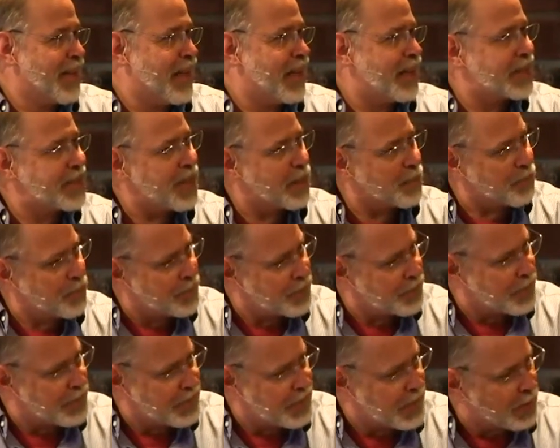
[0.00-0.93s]
Except
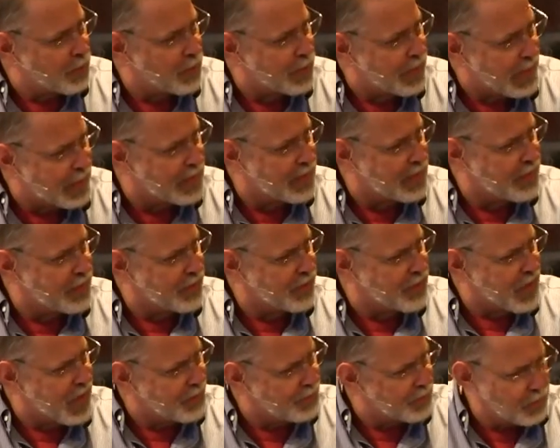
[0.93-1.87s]
to say, well, that doesn't
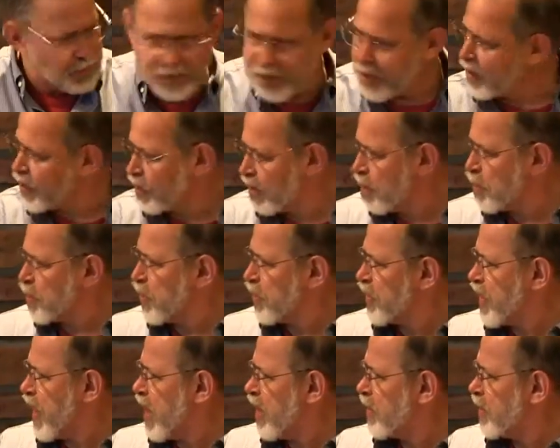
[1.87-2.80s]
jive with what the Scripture
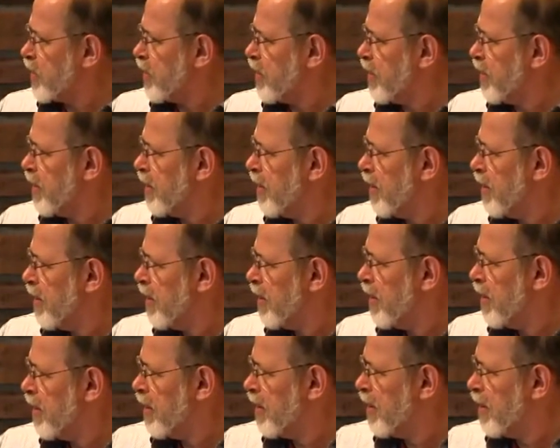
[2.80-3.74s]
says.
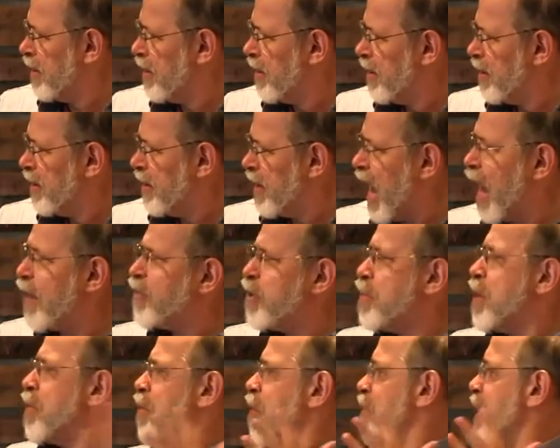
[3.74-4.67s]
I
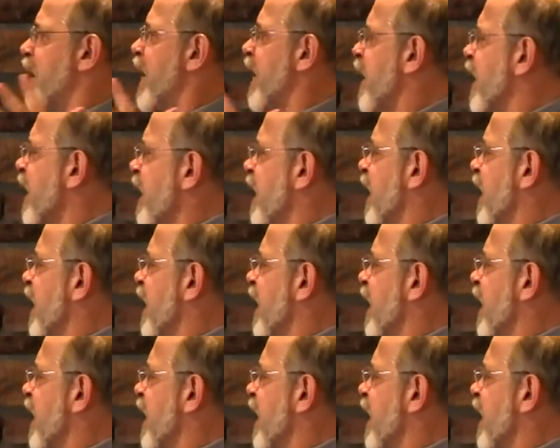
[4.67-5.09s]
remember being